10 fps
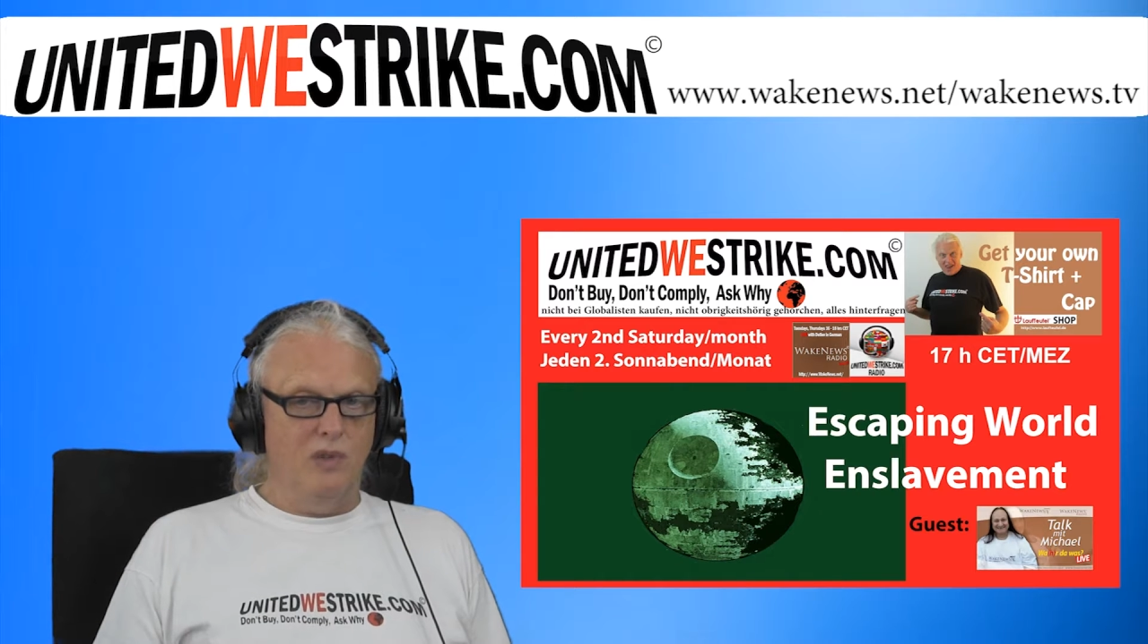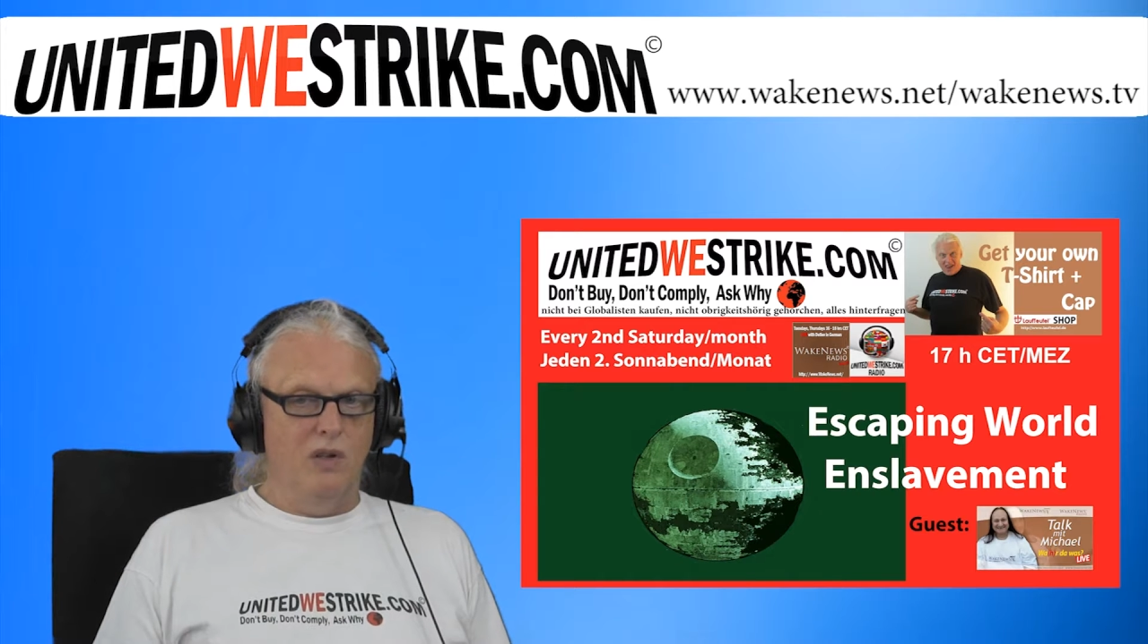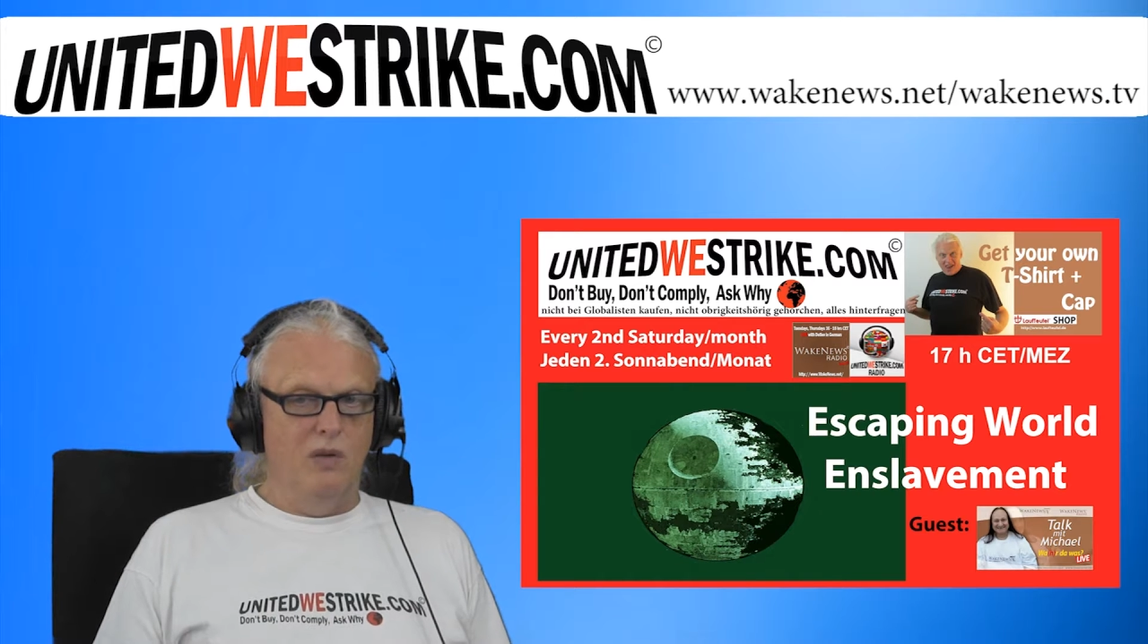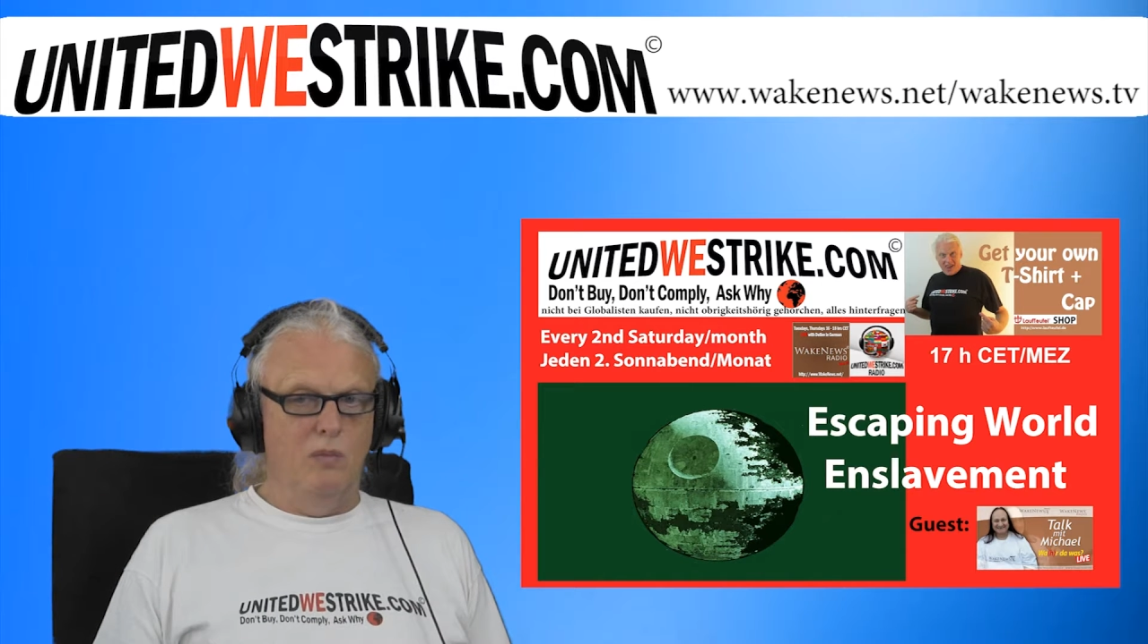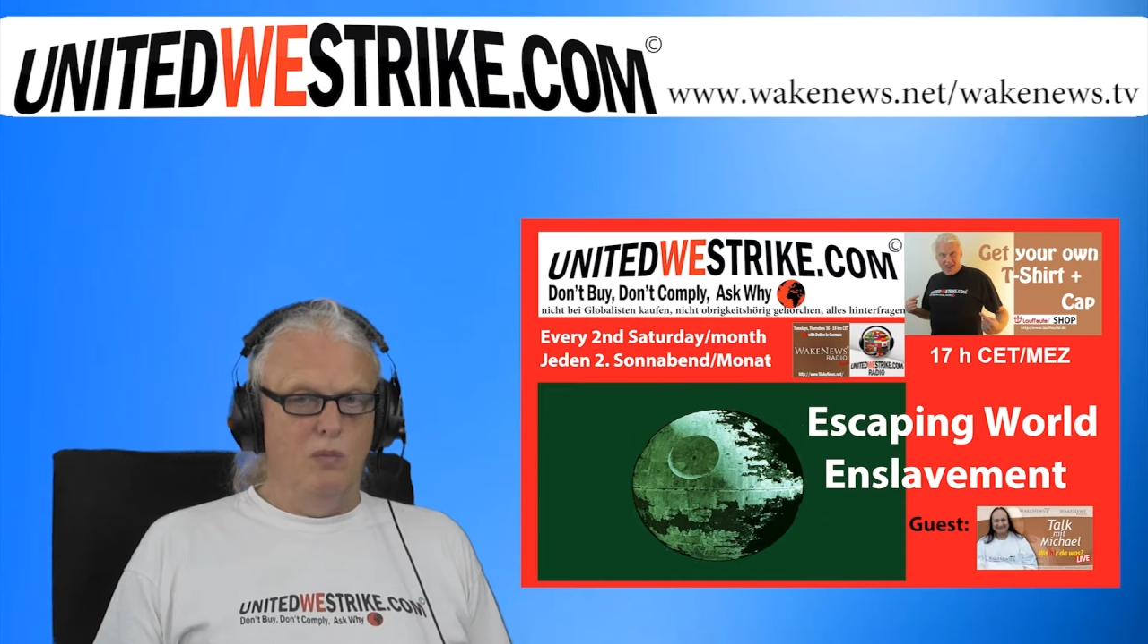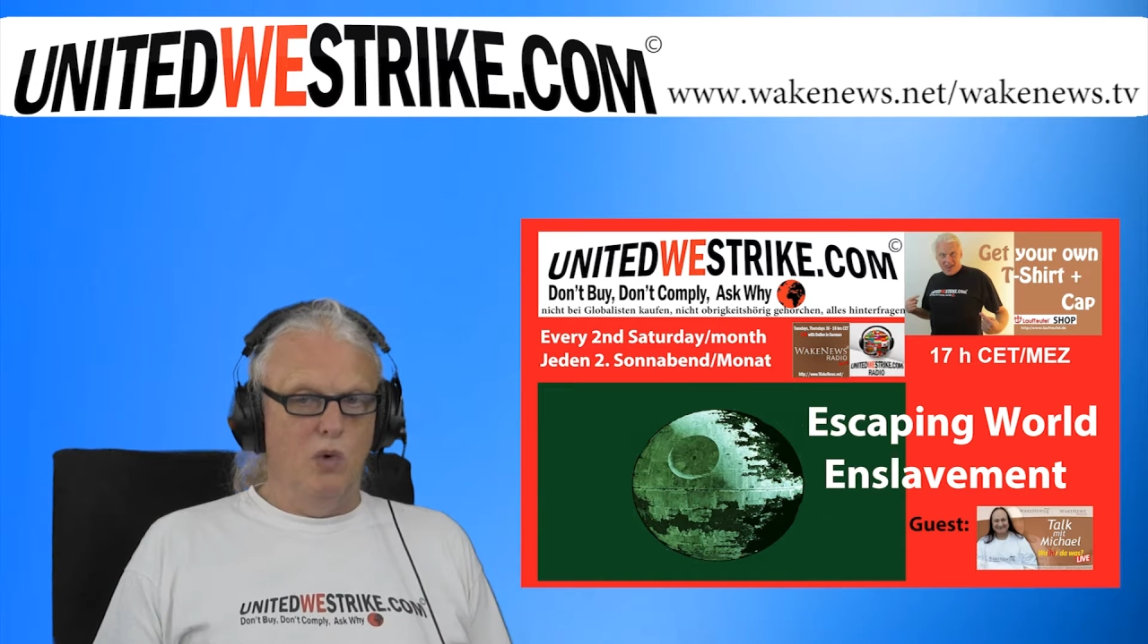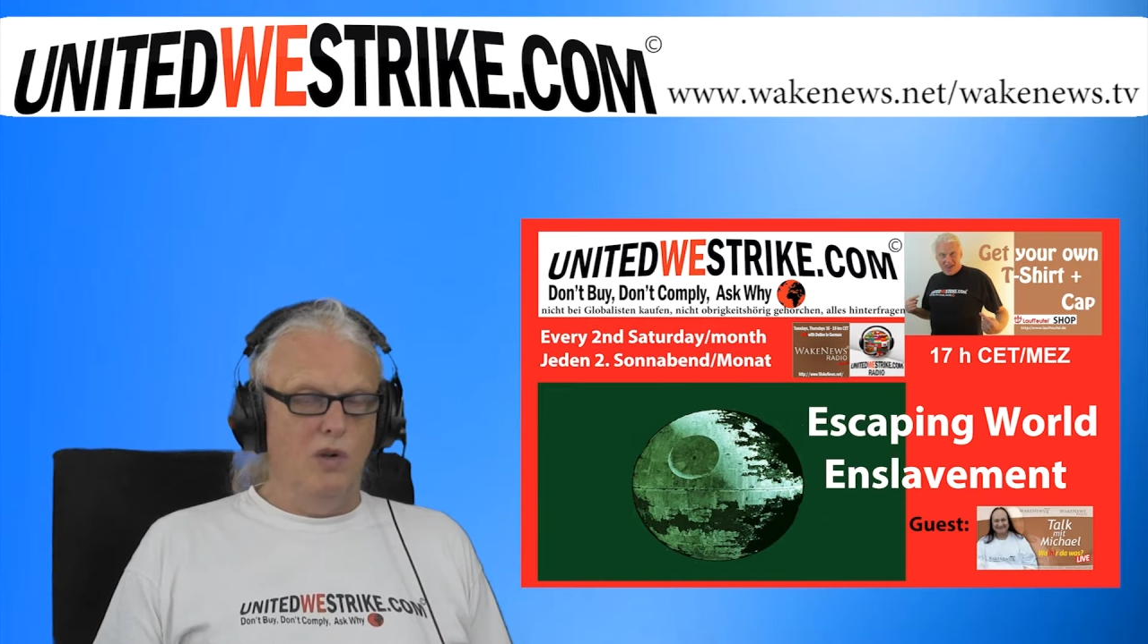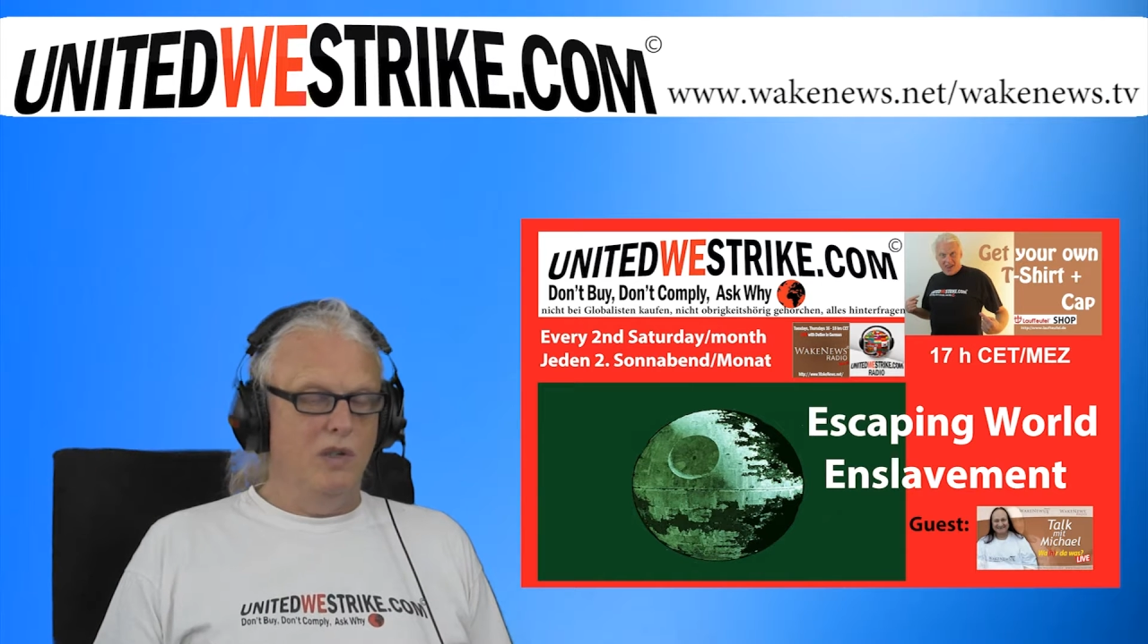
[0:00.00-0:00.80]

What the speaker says: more